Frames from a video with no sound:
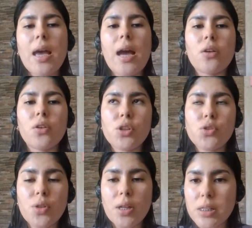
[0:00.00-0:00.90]
According
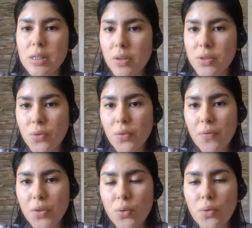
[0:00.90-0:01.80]
to the literature
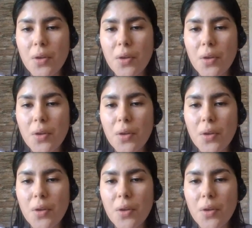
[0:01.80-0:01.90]
review,